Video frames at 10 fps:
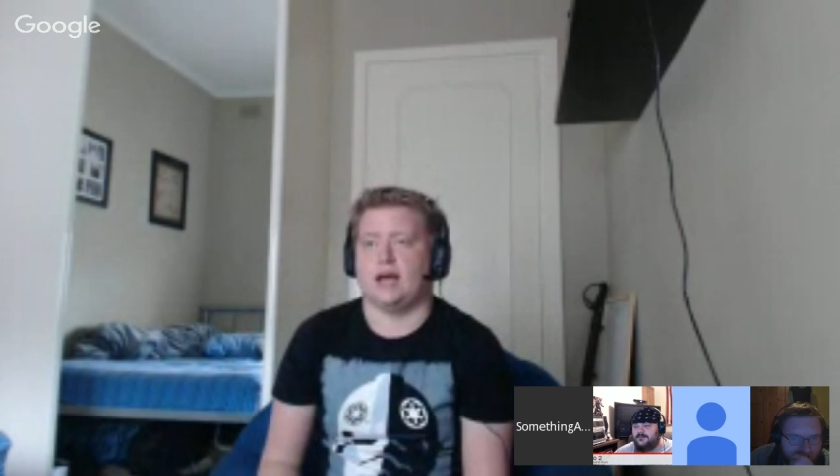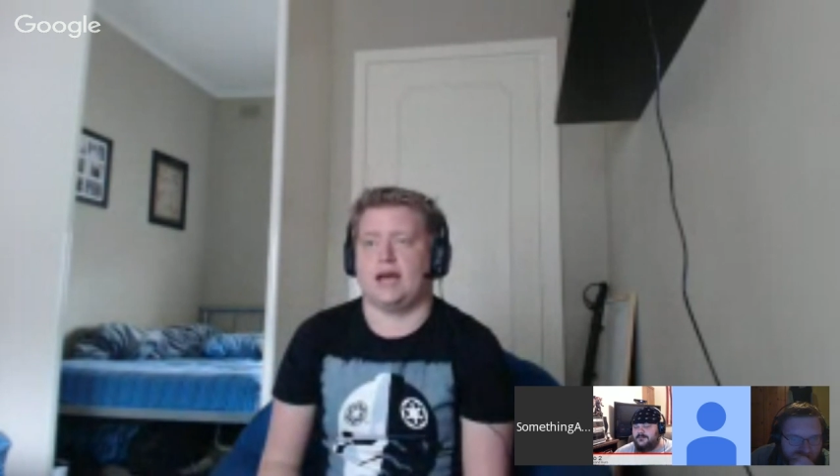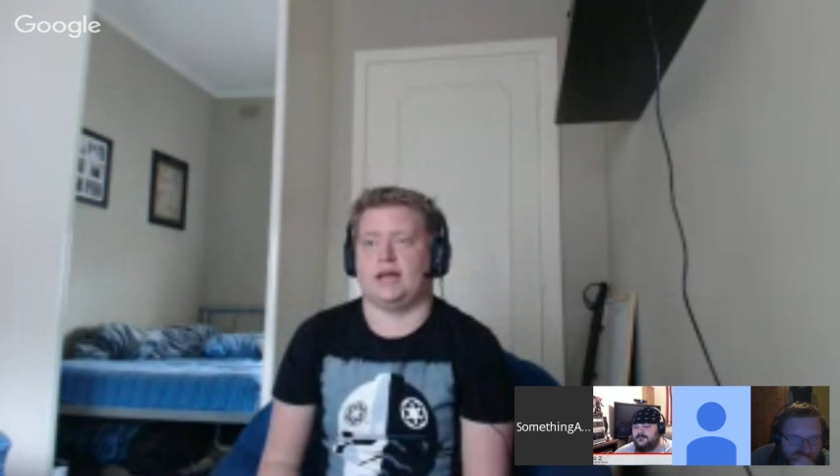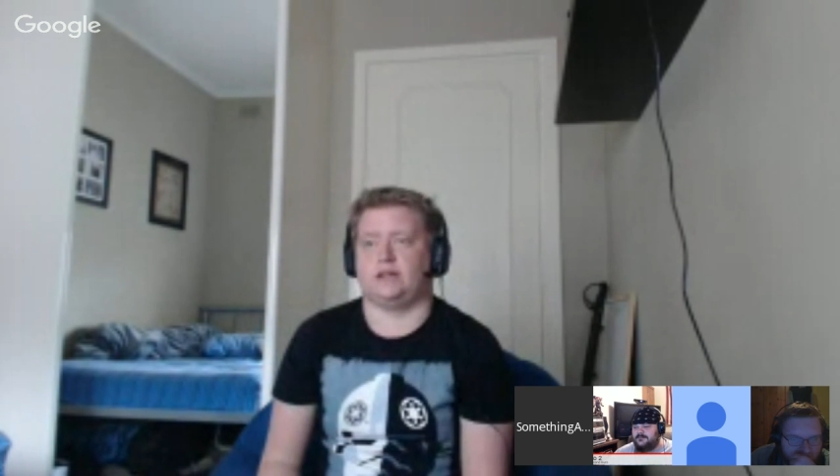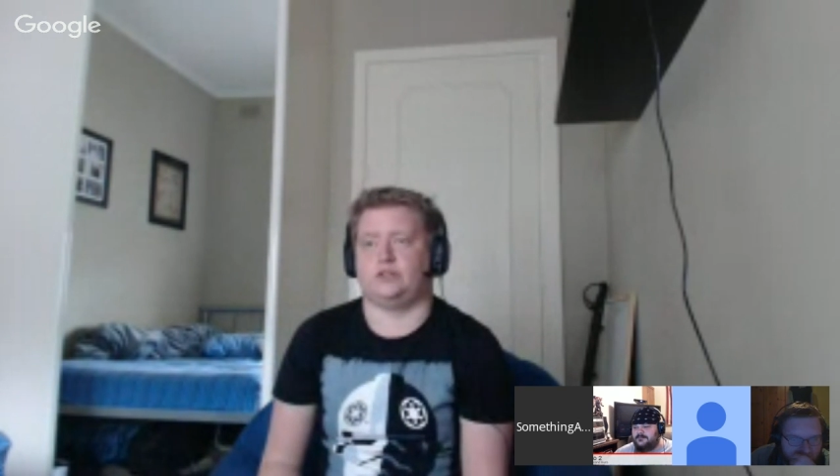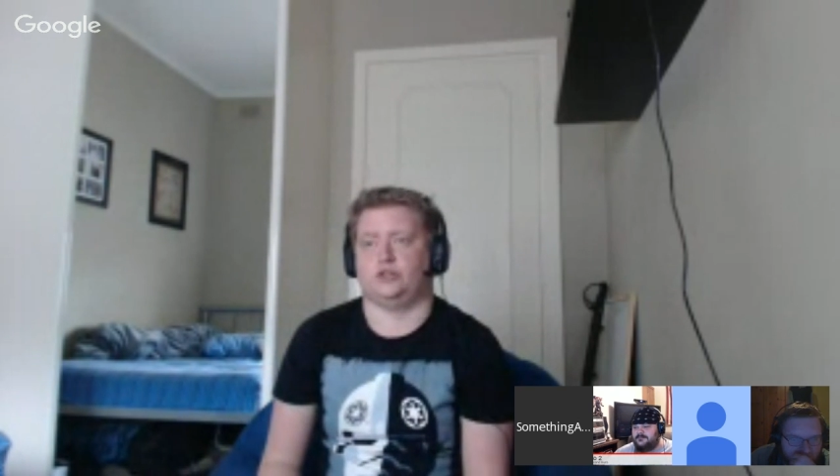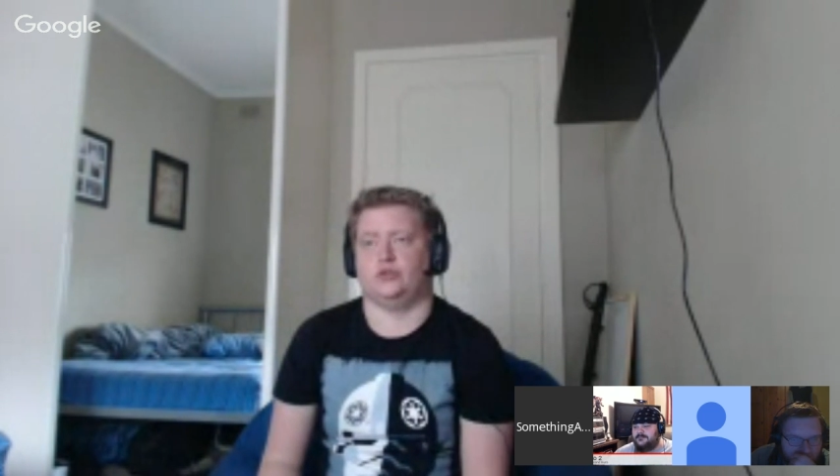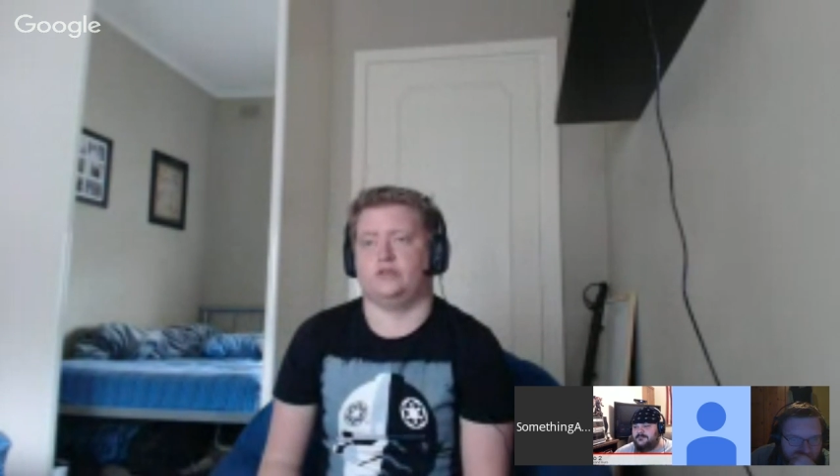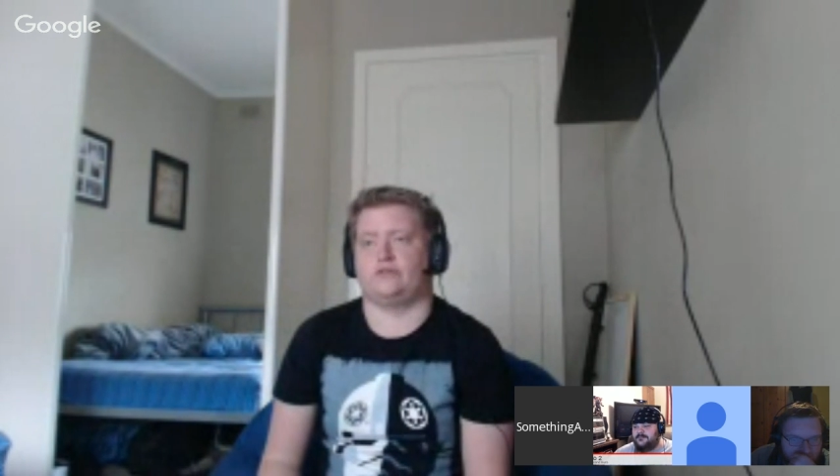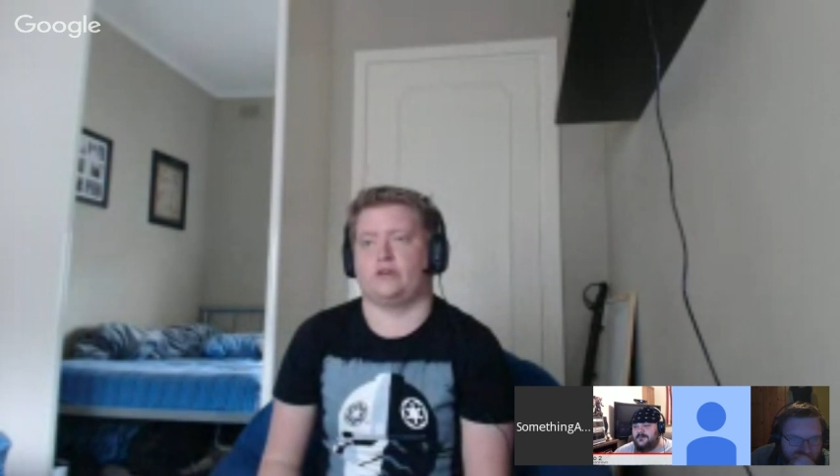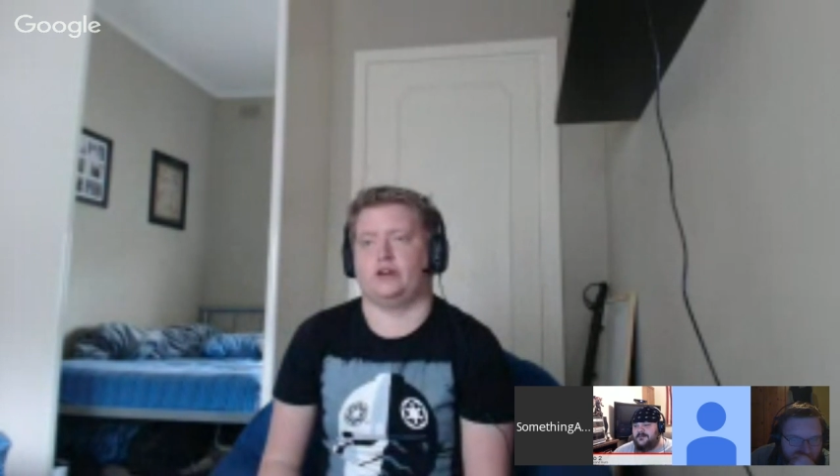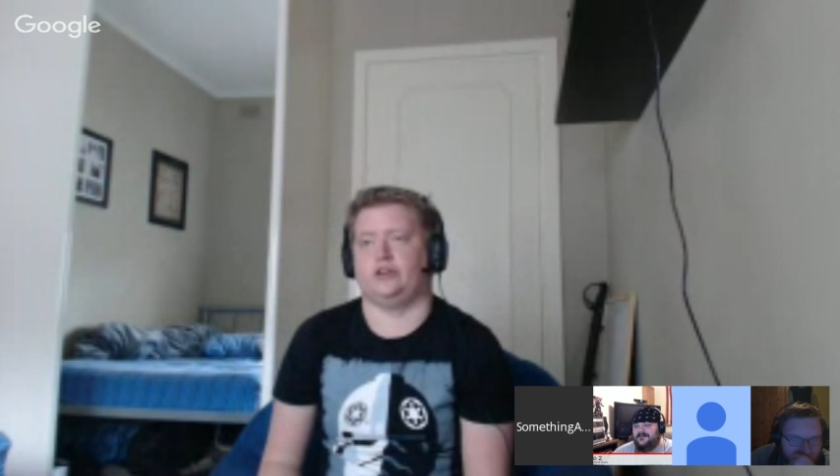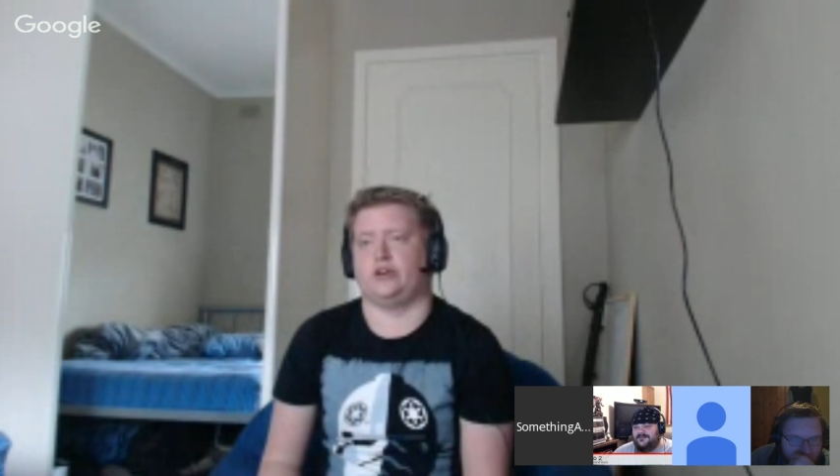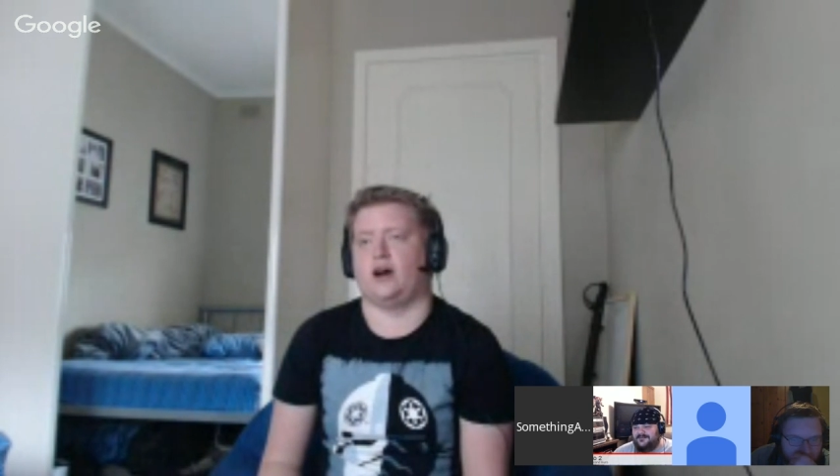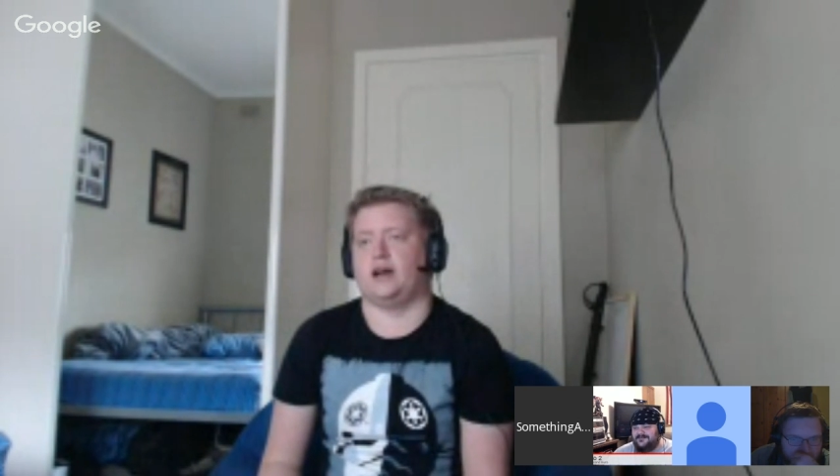and the dude in front of
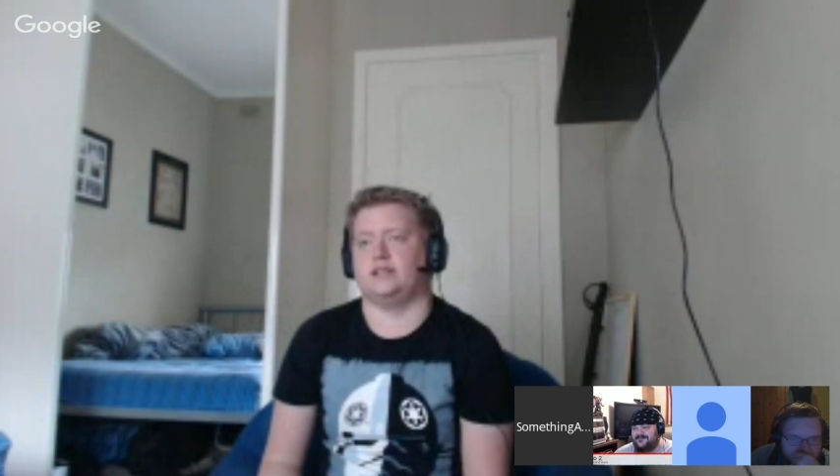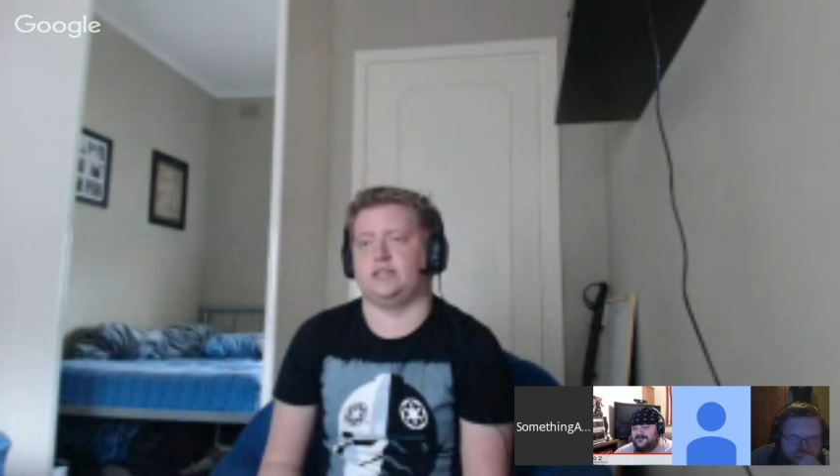you guys